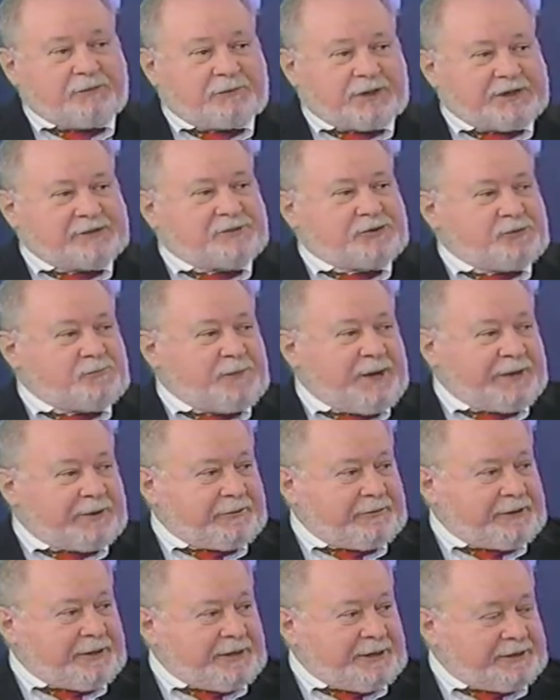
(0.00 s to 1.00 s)
Will he do
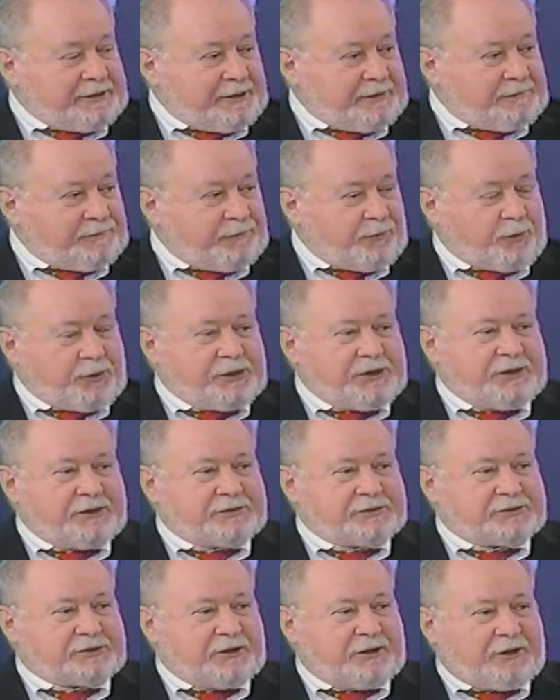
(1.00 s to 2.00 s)
better than he did 4
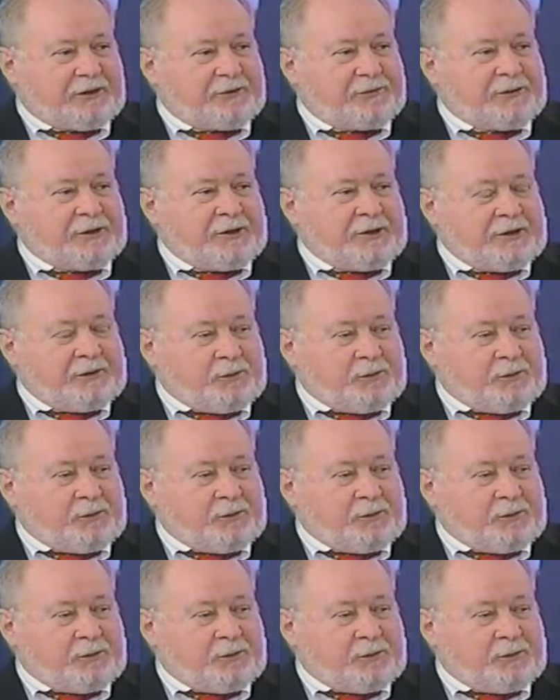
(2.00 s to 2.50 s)
years ago?